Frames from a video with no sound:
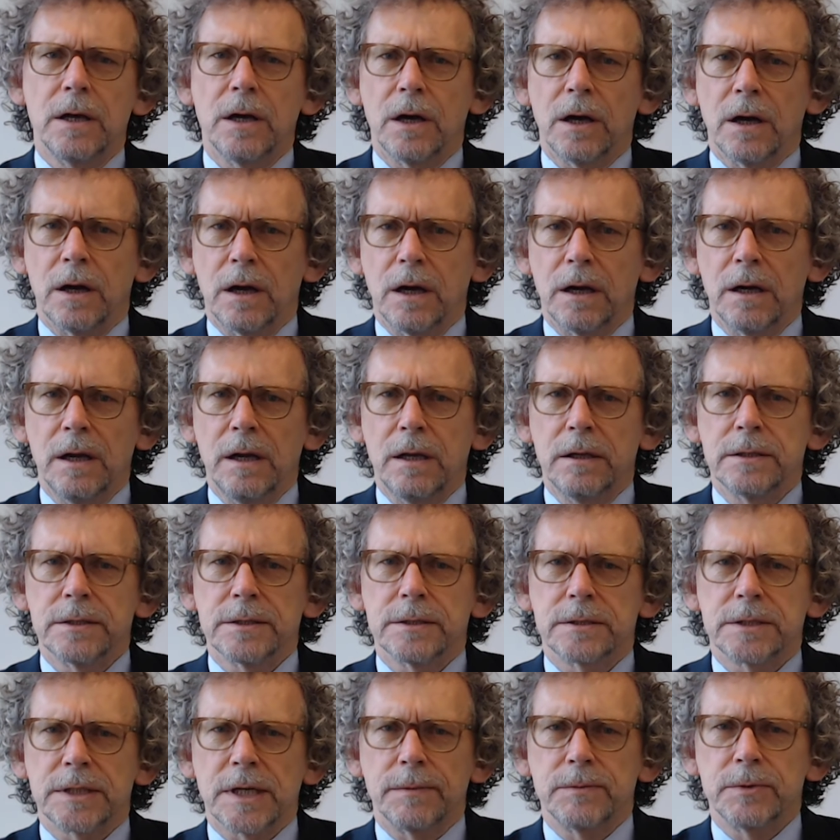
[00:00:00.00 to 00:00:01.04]
are
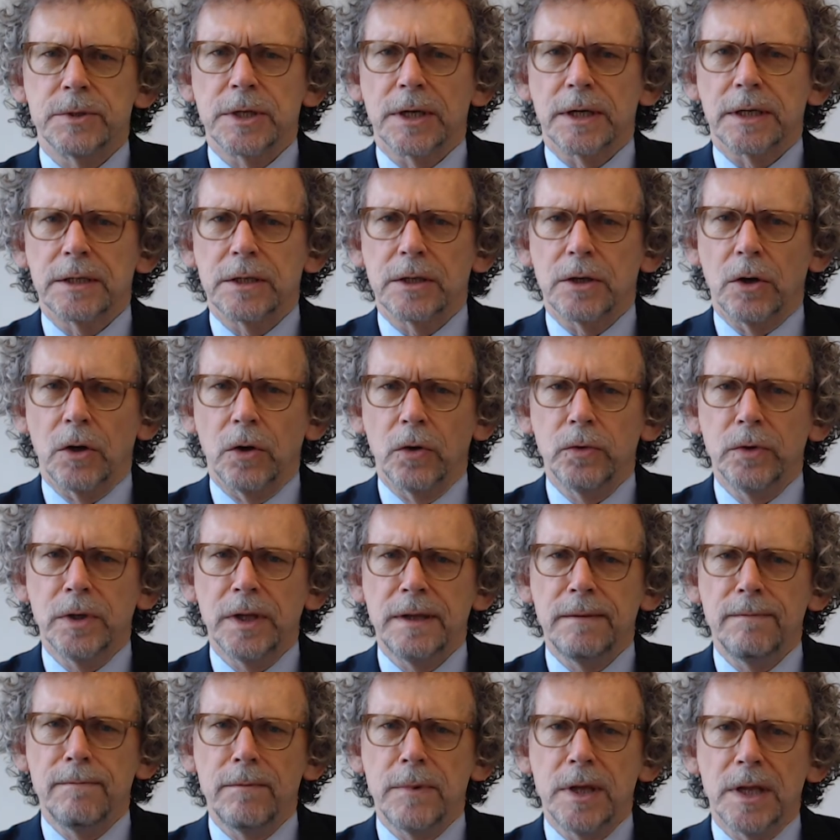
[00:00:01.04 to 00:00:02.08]
subject to only
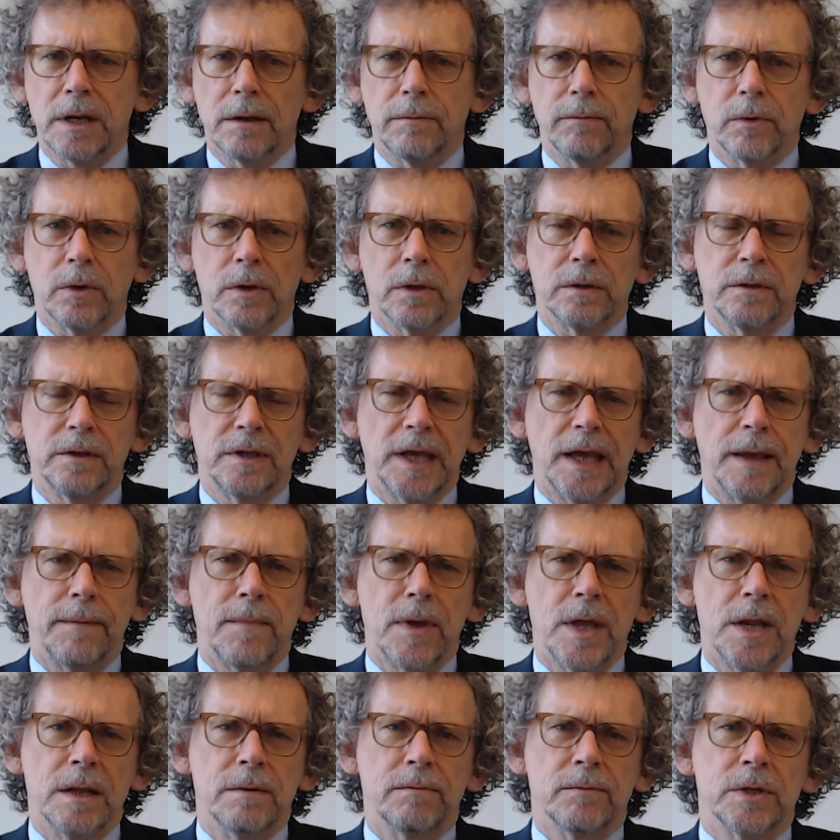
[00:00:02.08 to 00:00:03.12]
minimal, de
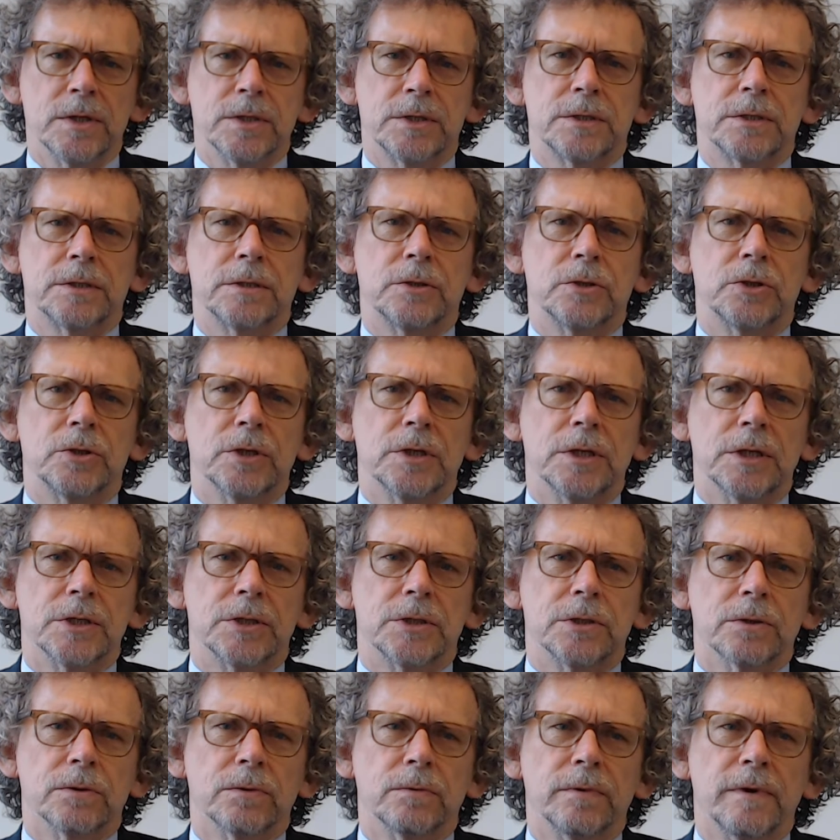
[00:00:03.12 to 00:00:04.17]
minimis,
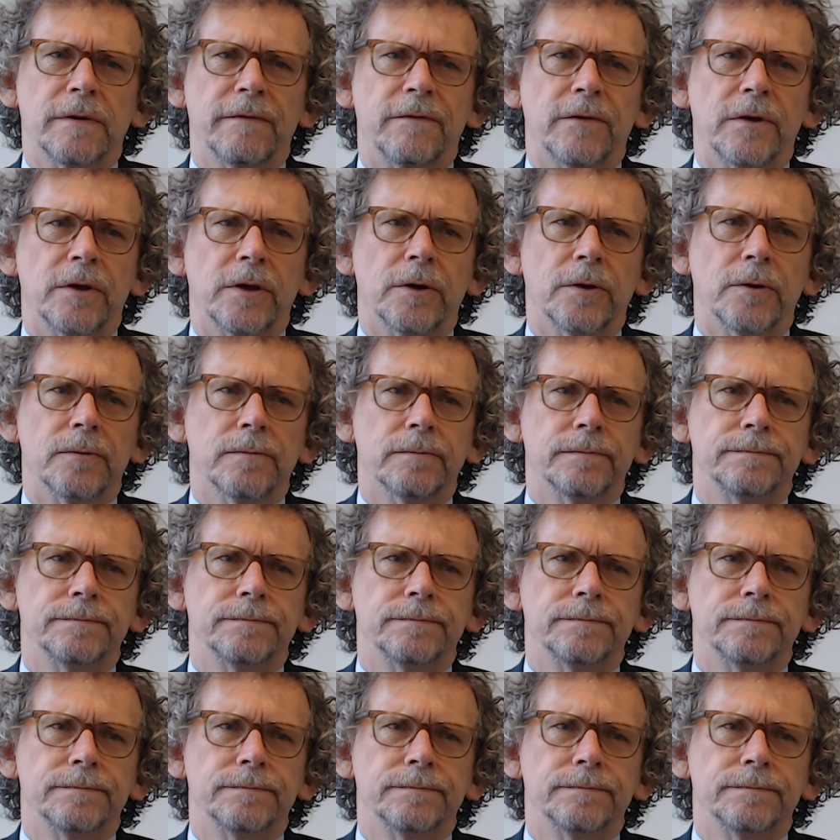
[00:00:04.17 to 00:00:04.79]
judicial review.